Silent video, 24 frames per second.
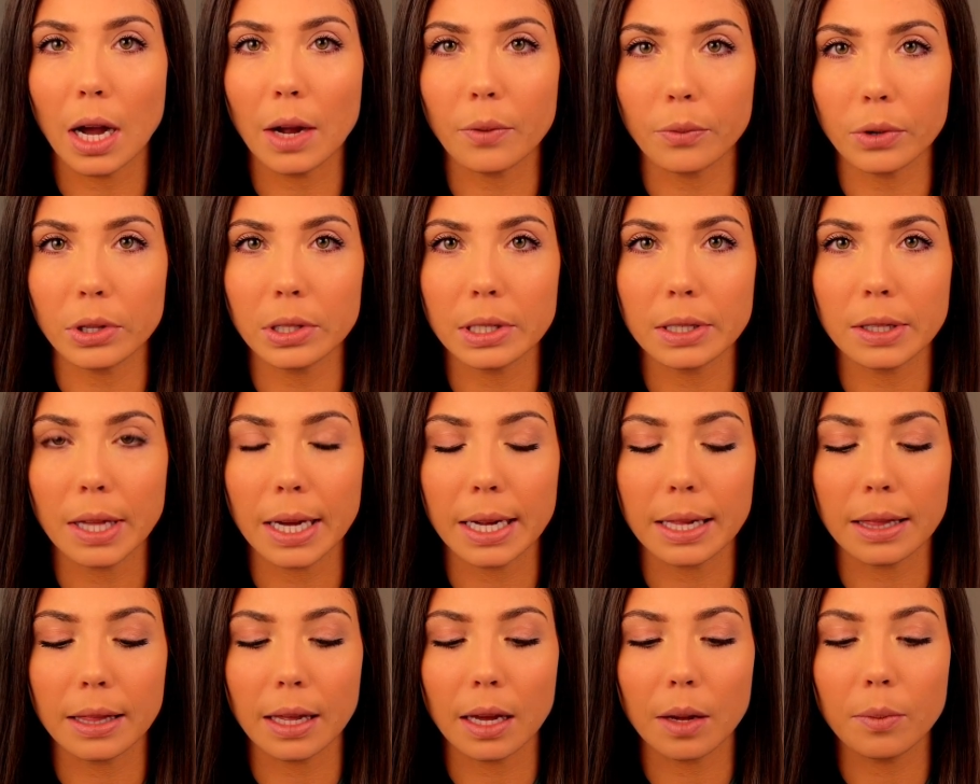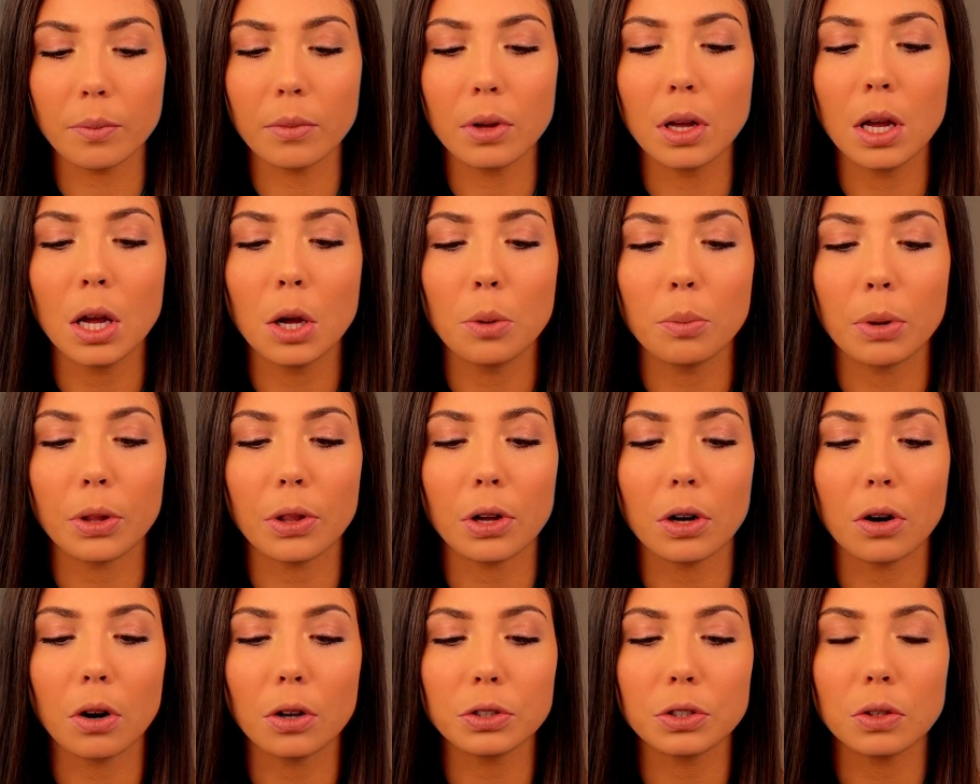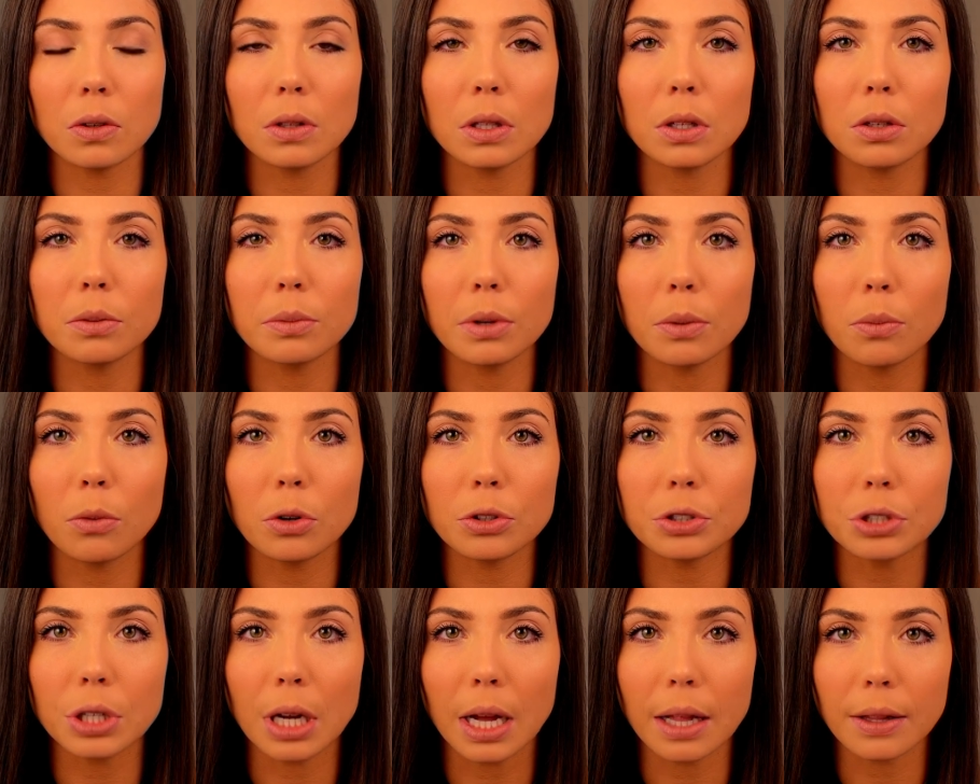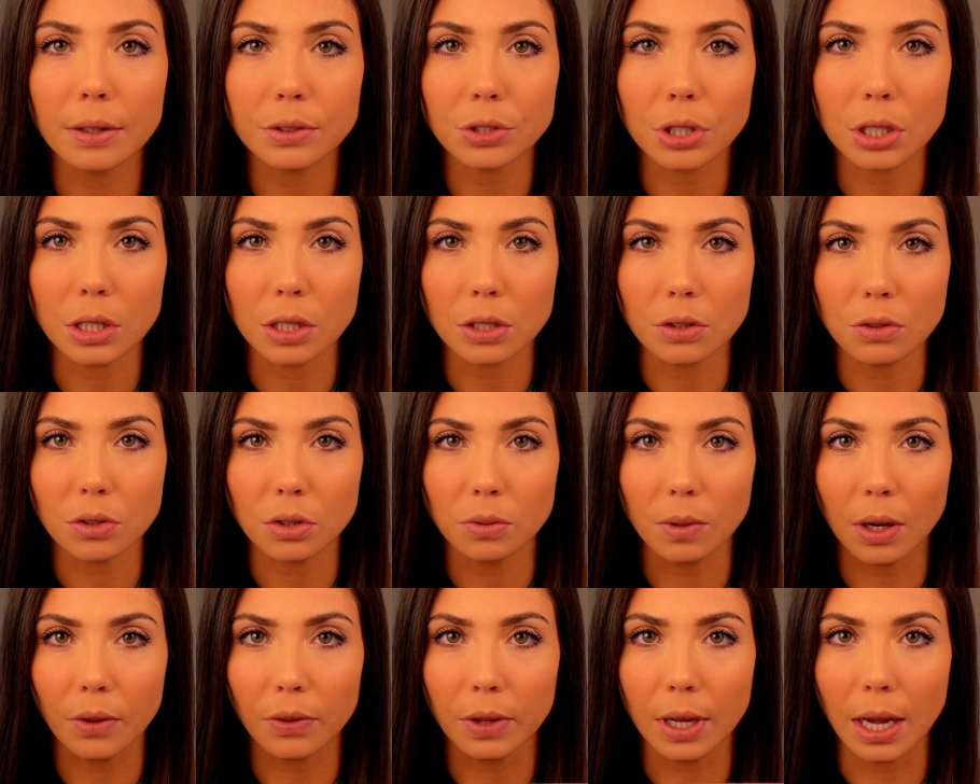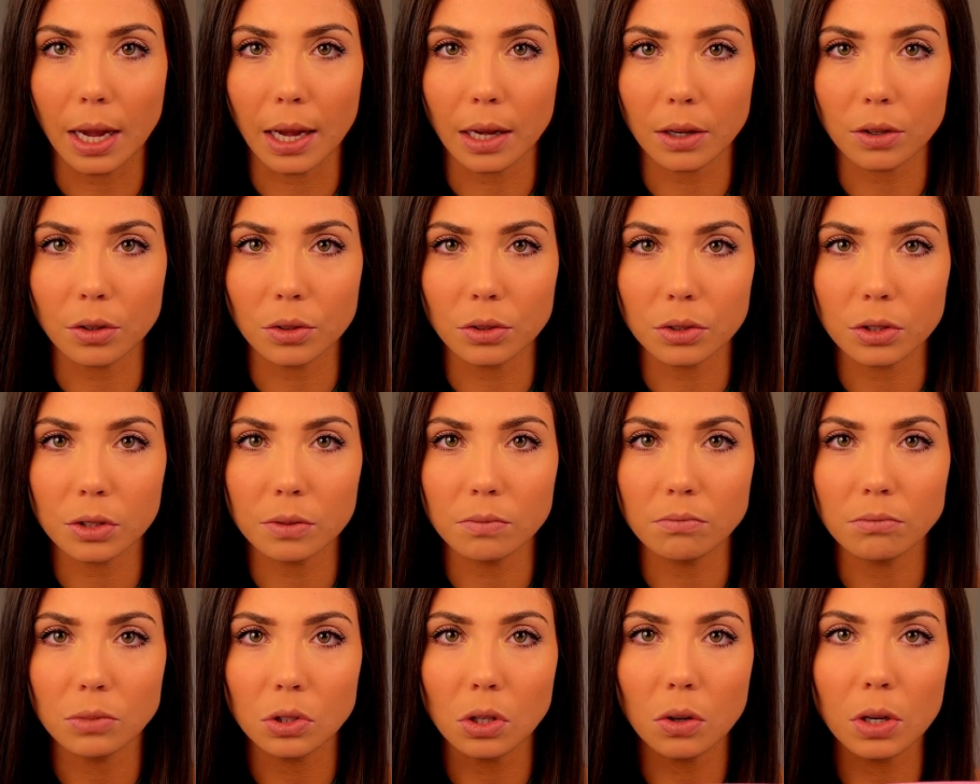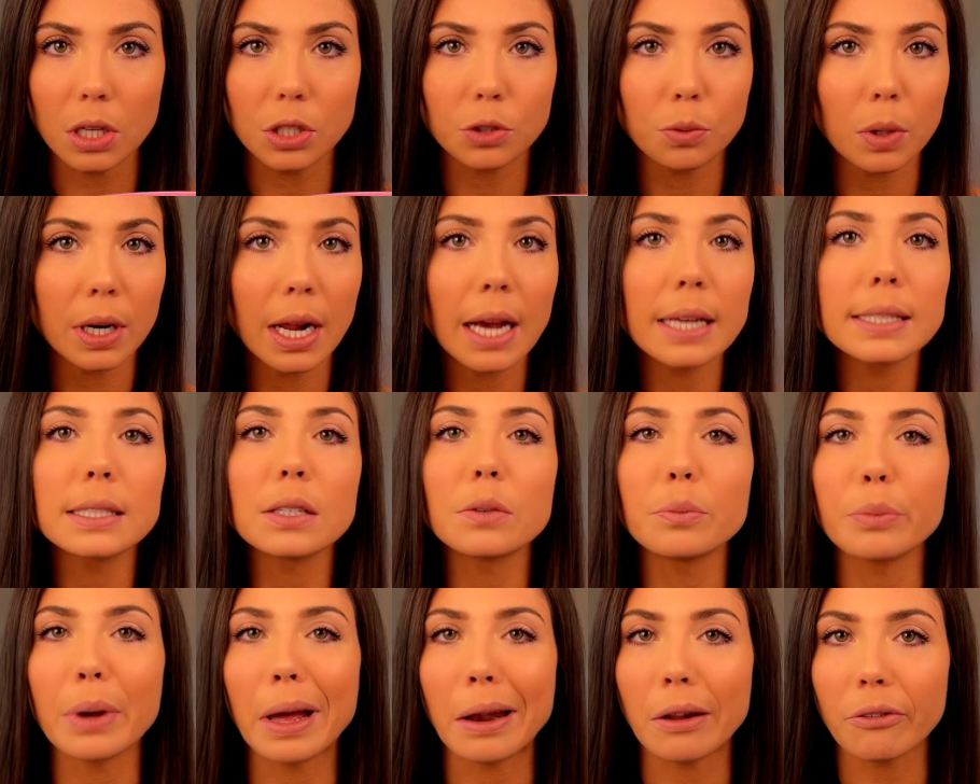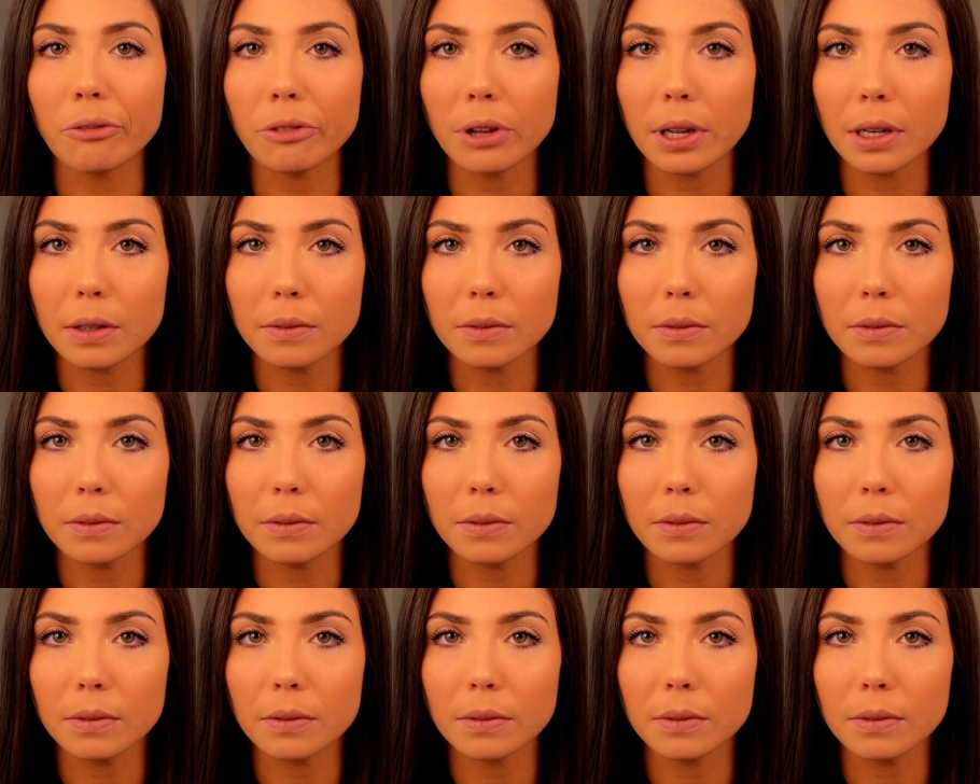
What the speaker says: I really like them, but they're also a little bit more challenging to use around the ankles. So each one has their benefit.